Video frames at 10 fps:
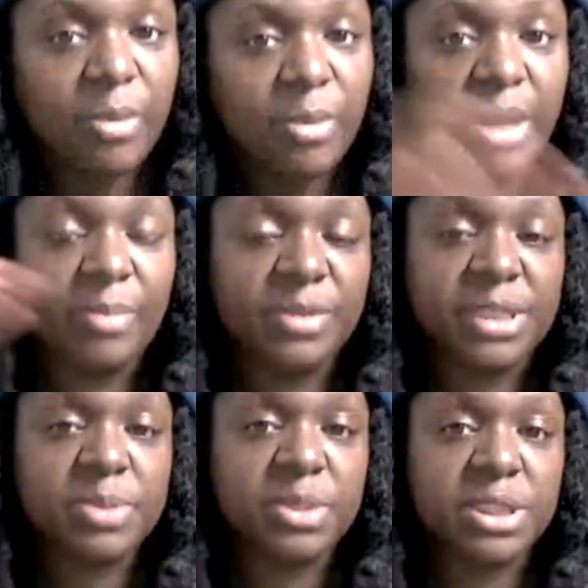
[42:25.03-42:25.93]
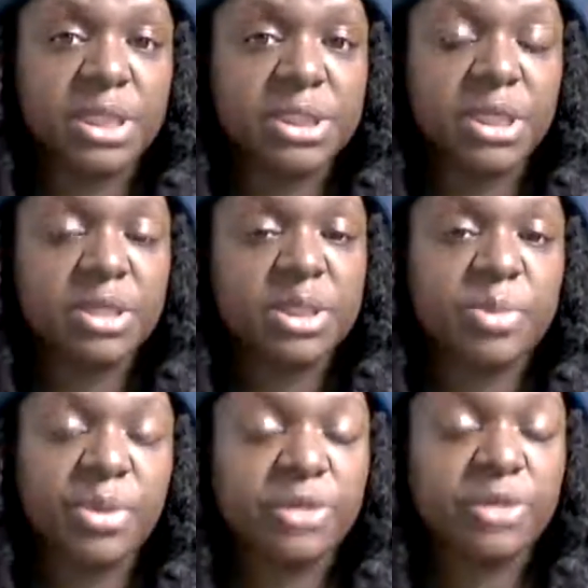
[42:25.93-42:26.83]
But disposition,
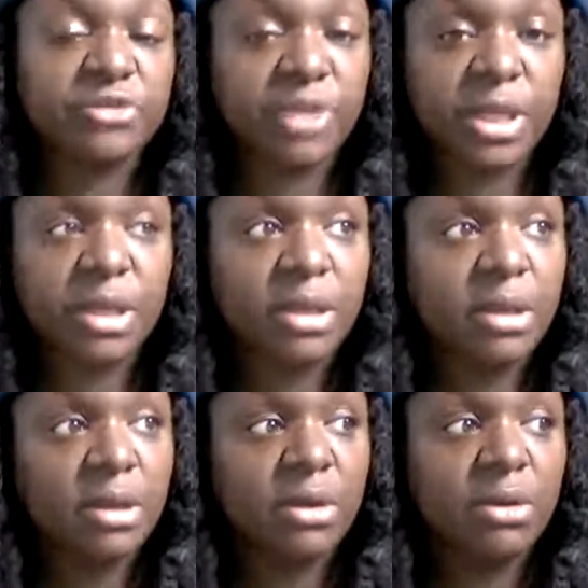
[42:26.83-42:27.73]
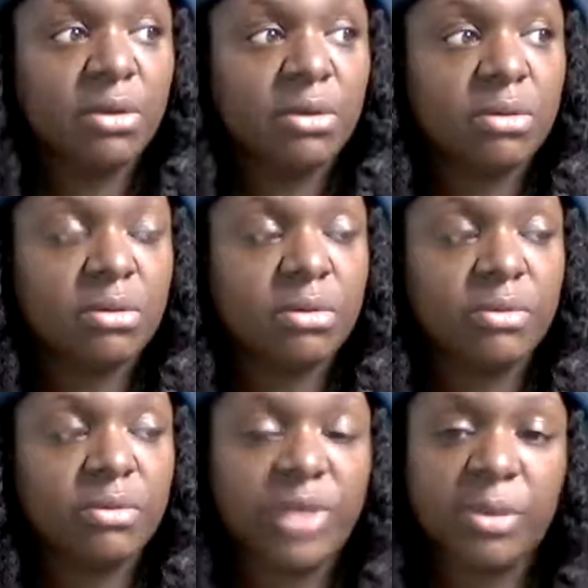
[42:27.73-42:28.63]
spiritually,
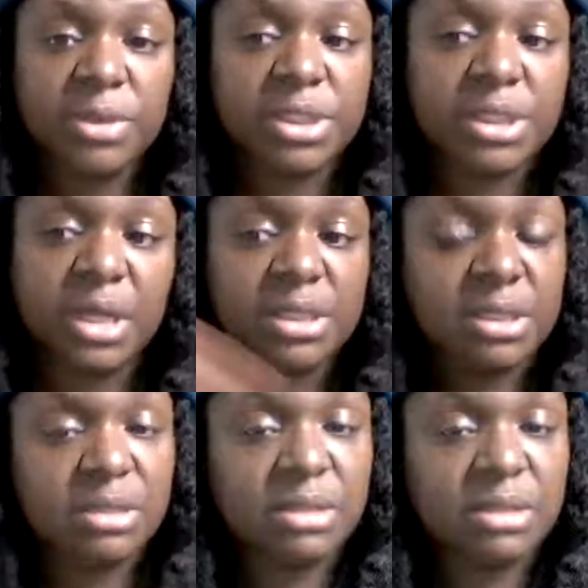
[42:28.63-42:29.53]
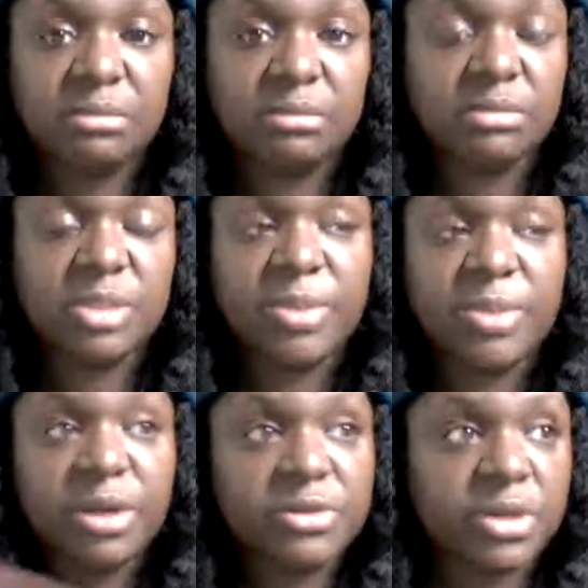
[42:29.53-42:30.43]
they were disgusting.
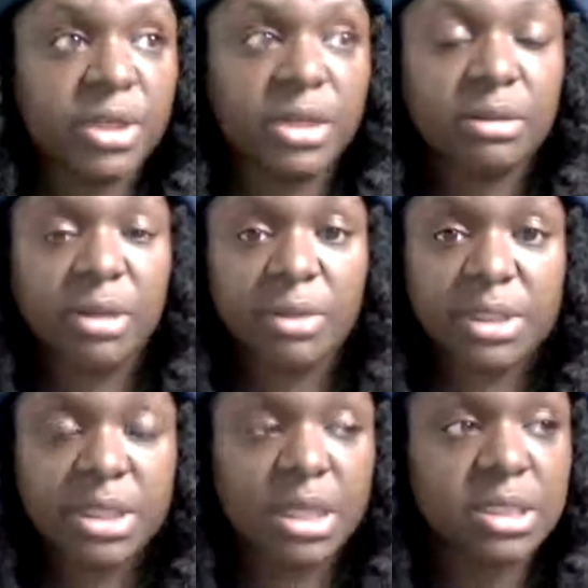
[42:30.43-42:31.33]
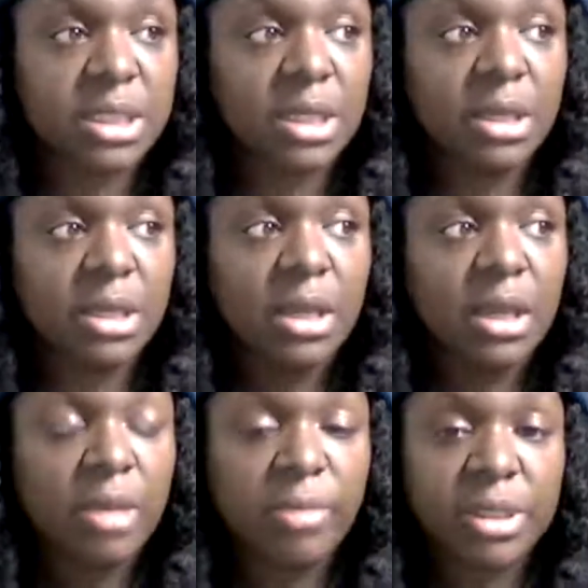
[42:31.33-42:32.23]
Spiritually, they were disgusting.
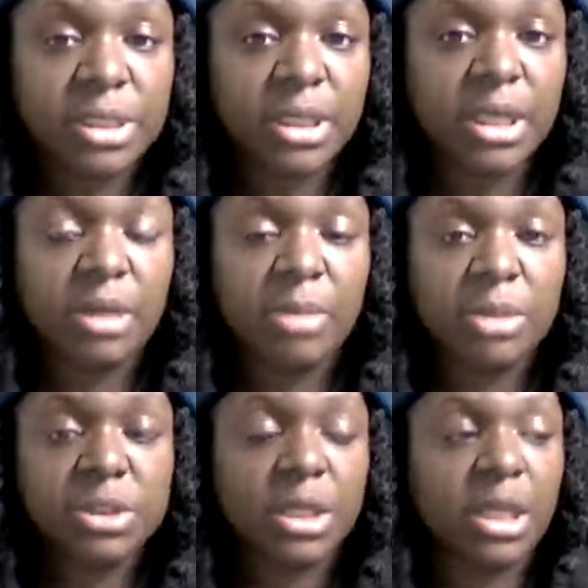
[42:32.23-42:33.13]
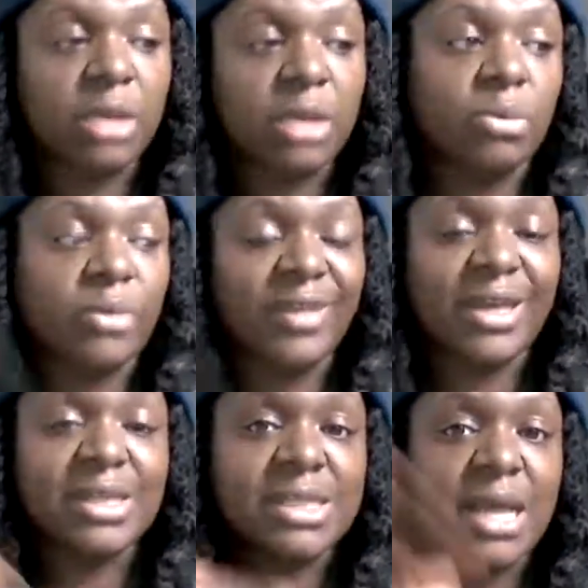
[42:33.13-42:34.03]
Mentally and emotionally, on the
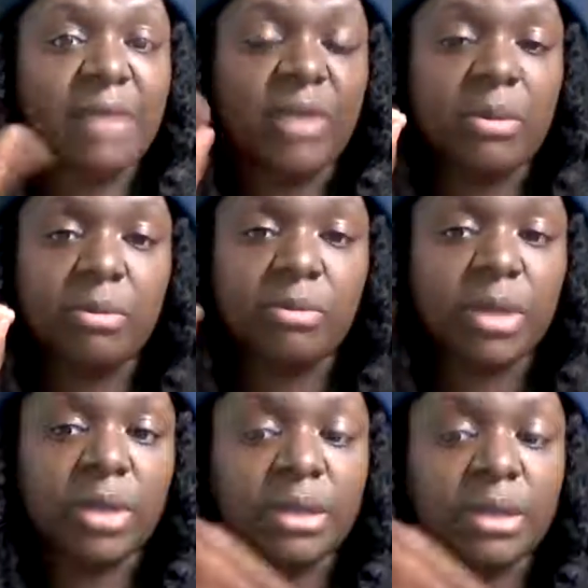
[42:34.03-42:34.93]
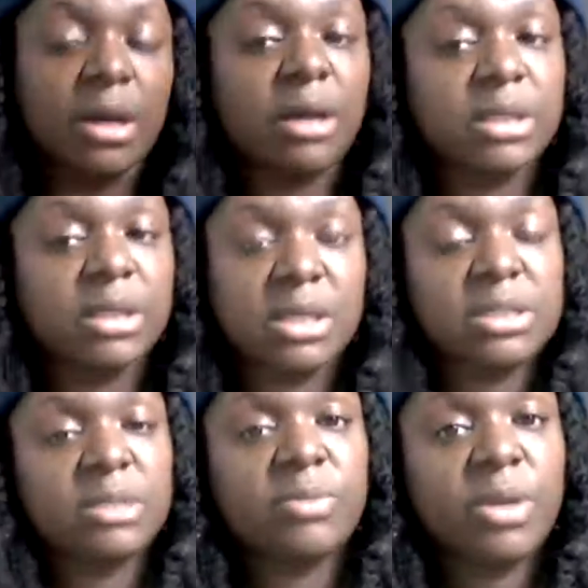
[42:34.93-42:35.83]
inside, they were really
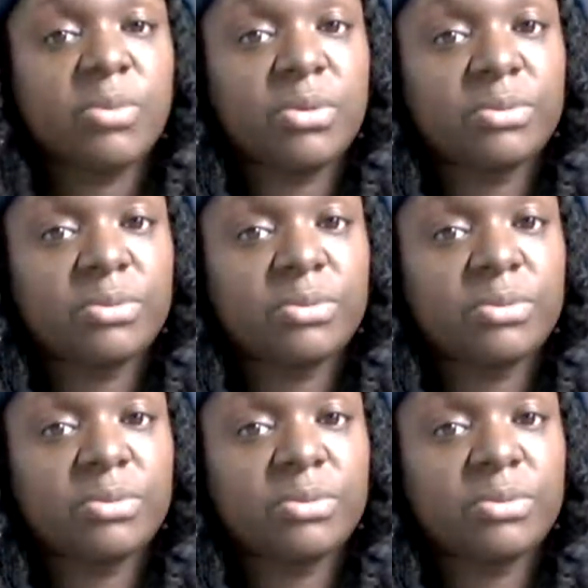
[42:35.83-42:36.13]
disgusting people.